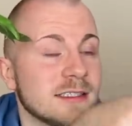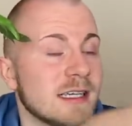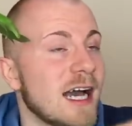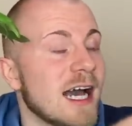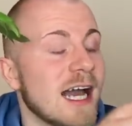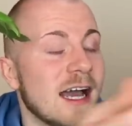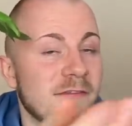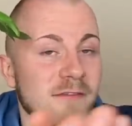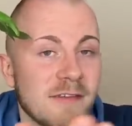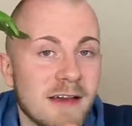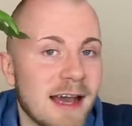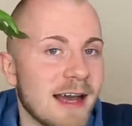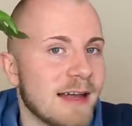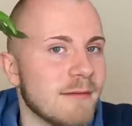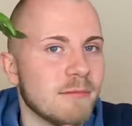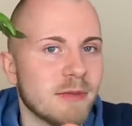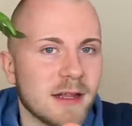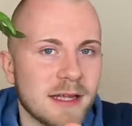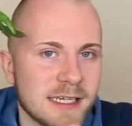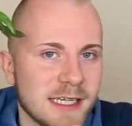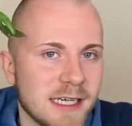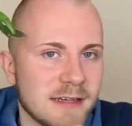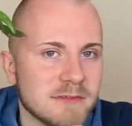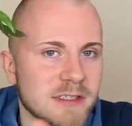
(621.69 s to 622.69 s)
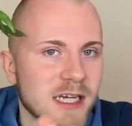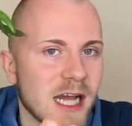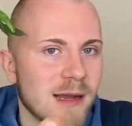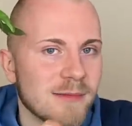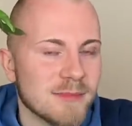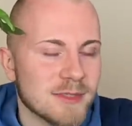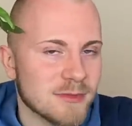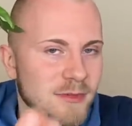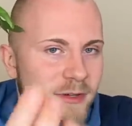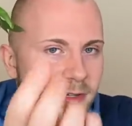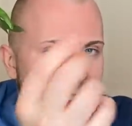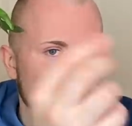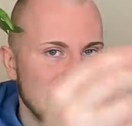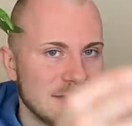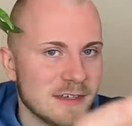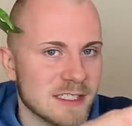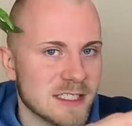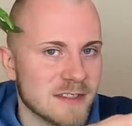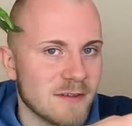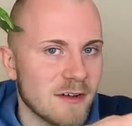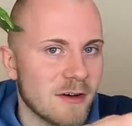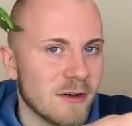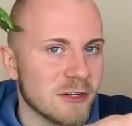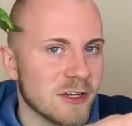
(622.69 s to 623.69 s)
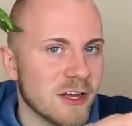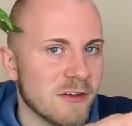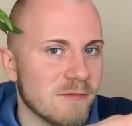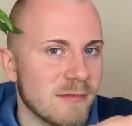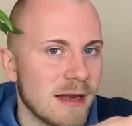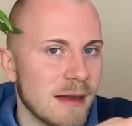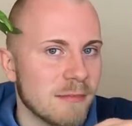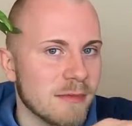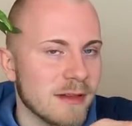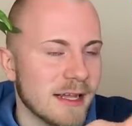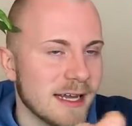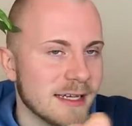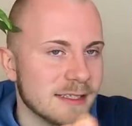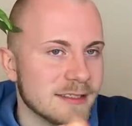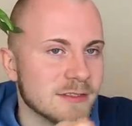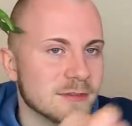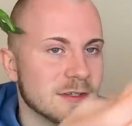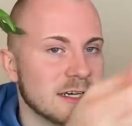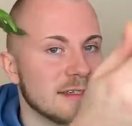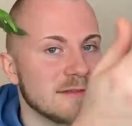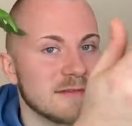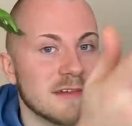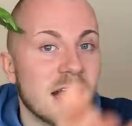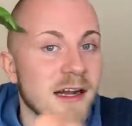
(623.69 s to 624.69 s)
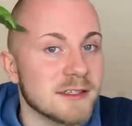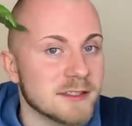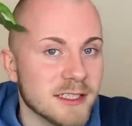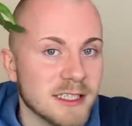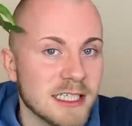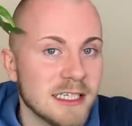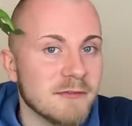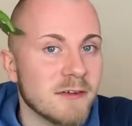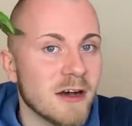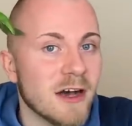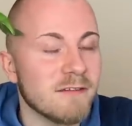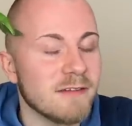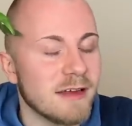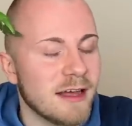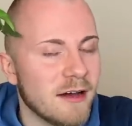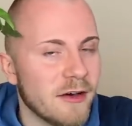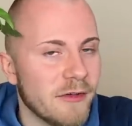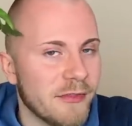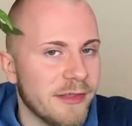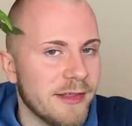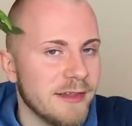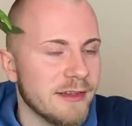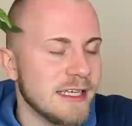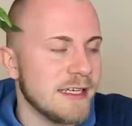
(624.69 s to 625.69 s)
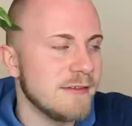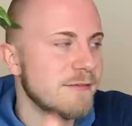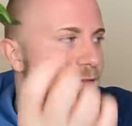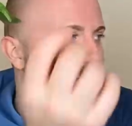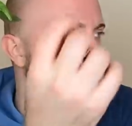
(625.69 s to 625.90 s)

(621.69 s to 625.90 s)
I have had plenty of times where a leaf has fallen off my plants, or I knocked a leaf off a healthy leaf,